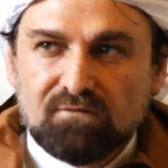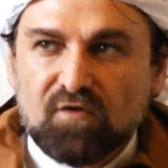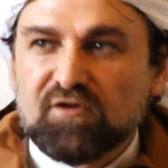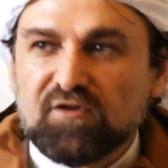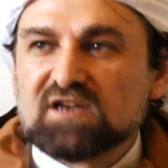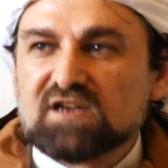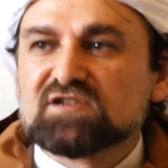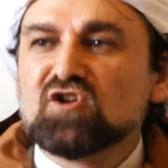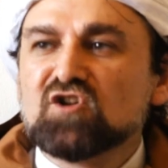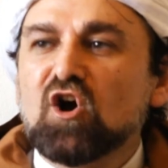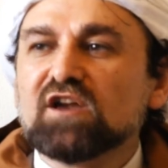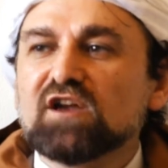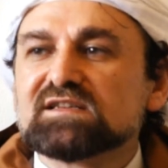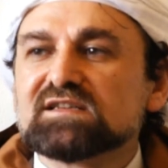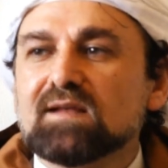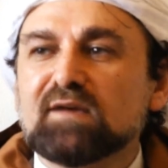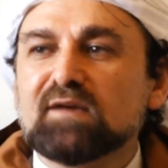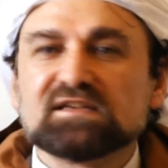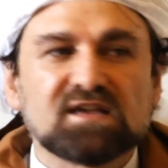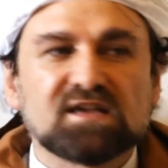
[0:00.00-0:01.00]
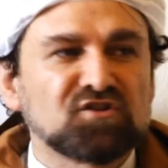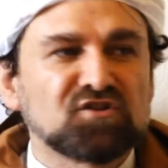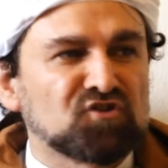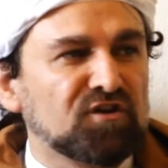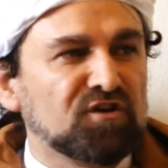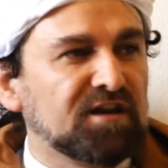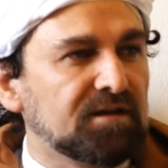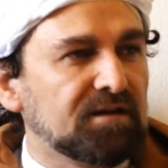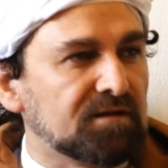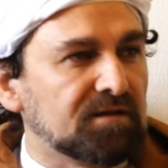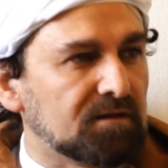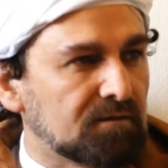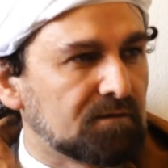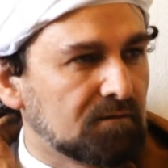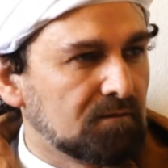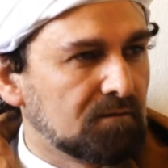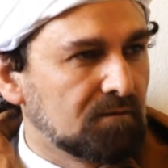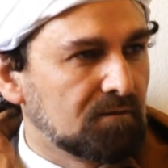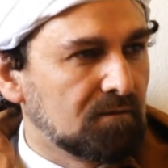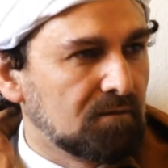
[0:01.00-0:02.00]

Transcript: For there is no Islamization needed